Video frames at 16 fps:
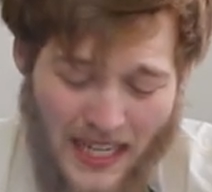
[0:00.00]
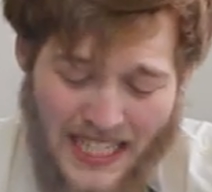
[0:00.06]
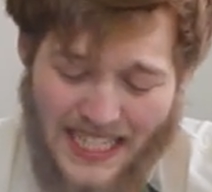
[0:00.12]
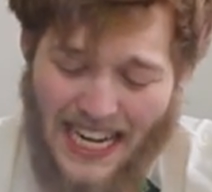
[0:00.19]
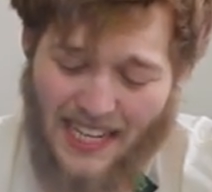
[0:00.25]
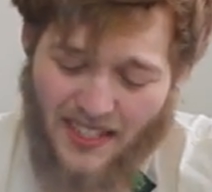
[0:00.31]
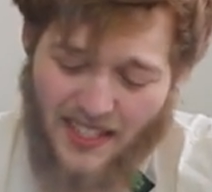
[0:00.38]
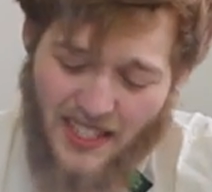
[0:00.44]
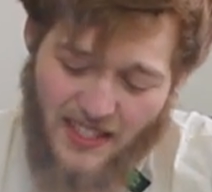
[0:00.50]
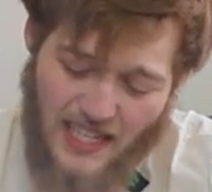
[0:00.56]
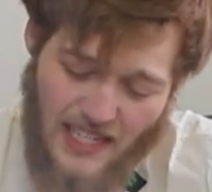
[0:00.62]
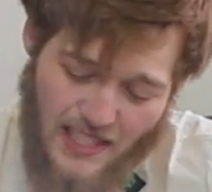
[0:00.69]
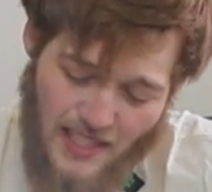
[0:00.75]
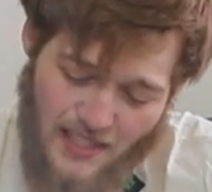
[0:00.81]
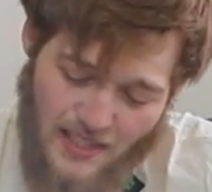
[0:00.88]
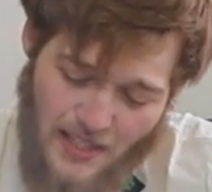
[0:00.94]
has actually
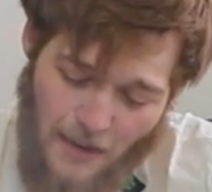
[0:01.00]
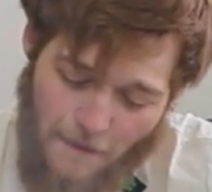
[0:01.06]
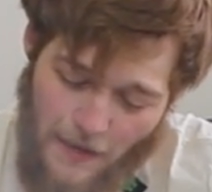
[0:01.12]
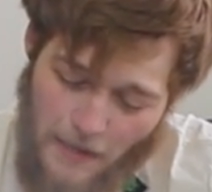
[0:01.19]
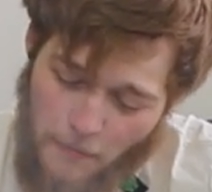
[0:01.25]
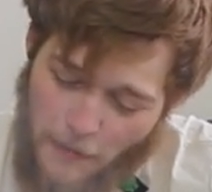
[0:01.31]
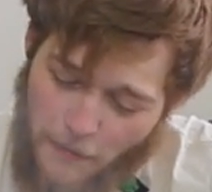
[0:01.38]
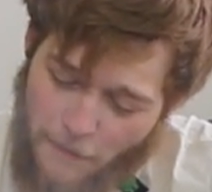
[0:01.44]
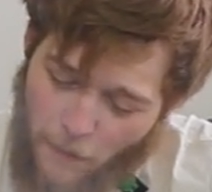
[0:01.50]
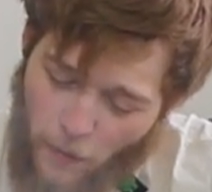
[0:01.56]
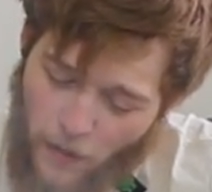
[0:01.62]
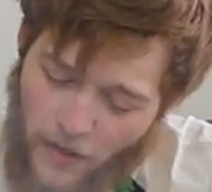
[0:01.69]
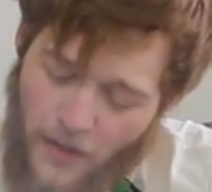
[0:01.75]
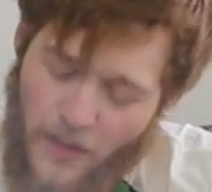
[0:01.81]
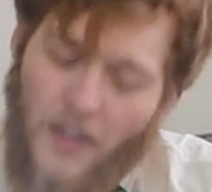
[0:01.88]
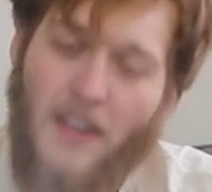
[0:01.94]
sent us stuff in
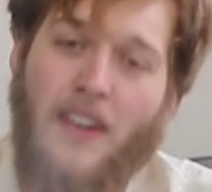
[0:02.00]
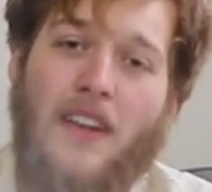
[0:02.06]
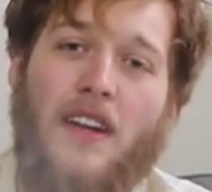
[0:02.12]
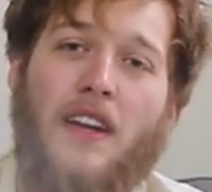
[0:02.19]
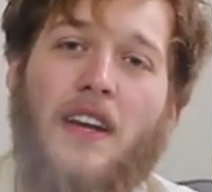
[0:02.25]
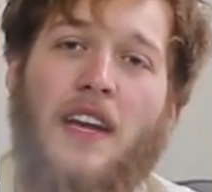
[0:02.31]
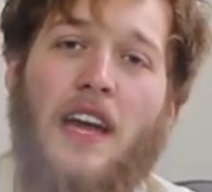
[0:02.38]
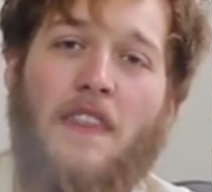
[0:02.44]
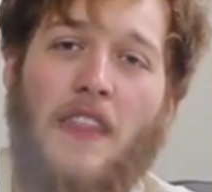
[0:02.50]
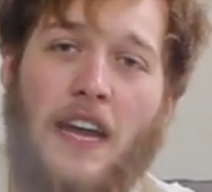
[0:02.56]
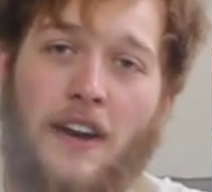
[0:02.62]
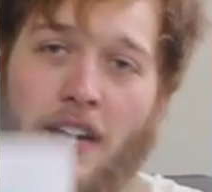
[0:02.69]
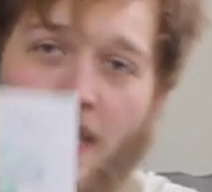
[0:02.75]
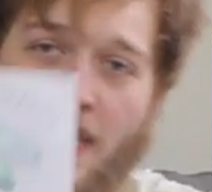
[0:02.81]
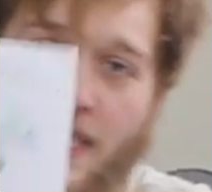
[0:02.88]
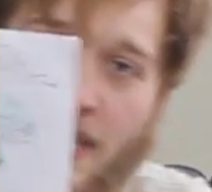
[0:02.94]
before, and there
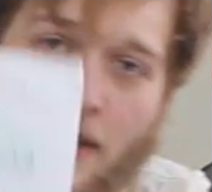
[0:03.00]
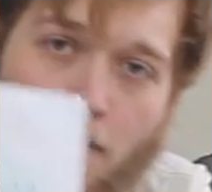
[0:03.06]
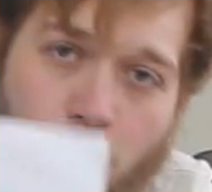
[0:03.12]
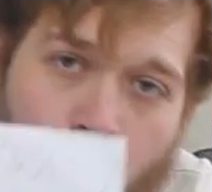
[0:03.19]
is